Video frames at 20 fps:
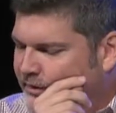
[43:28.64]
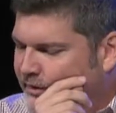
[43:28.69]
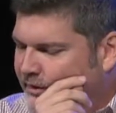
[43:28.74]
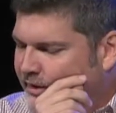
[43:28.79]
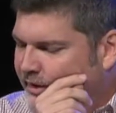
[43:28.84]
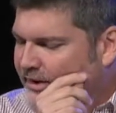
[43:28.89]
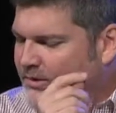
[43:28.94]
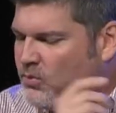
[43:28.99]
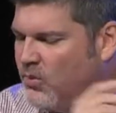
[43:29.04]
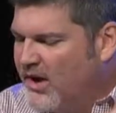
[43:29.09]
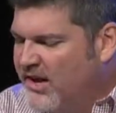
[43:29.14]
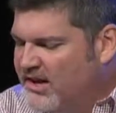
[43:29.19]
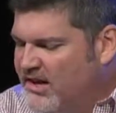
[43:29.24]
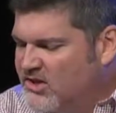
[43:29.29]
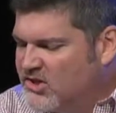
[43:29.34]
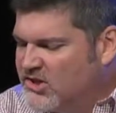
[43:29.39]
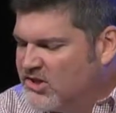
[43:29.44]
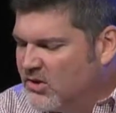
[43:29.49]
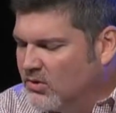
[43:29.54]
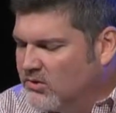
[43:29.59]
he went
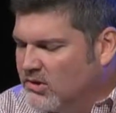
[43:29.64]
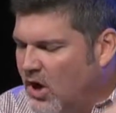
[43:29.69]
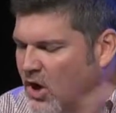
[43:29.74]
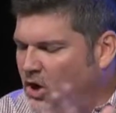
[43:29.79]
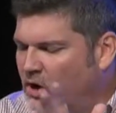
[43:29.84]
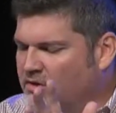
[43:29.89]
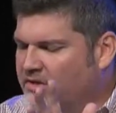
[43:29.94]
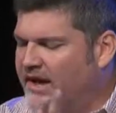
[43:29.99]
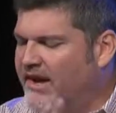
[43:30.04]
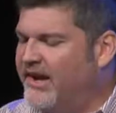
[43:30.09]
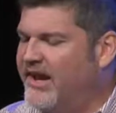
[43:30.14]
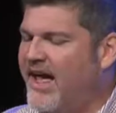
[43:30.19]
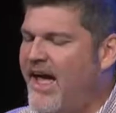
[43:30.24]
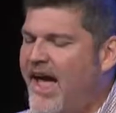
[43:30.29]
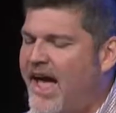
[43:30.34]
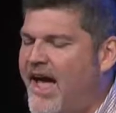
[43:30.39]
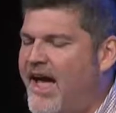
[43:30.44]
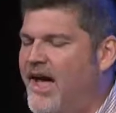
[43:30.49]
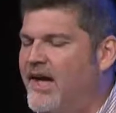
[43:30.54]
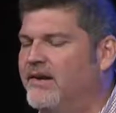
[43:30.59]
and sold all that he
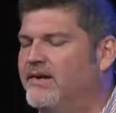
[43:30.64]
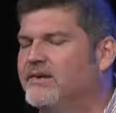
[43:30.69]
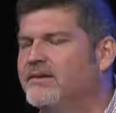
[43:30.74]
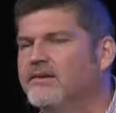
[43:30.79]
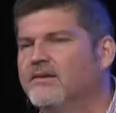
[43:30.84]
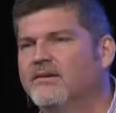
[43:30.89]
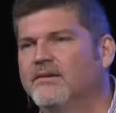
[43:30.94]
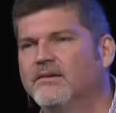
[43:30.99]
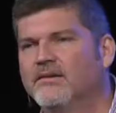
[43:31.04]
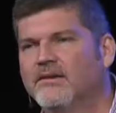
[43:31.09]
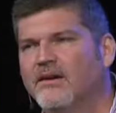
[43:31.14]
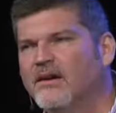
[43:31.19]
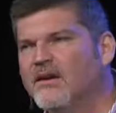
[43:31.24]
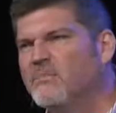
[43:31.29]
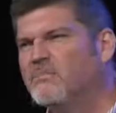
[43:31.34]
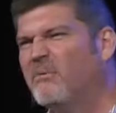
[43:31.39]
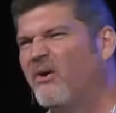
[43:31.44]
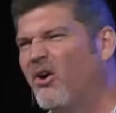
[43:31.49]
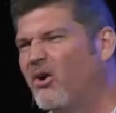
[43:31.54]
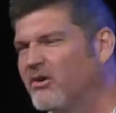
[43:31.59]
had and he
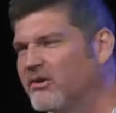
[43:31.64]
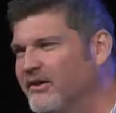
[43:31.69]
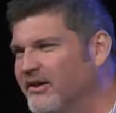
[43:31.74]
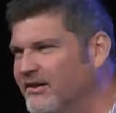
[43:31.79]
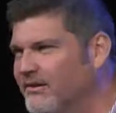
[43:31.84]
bought it.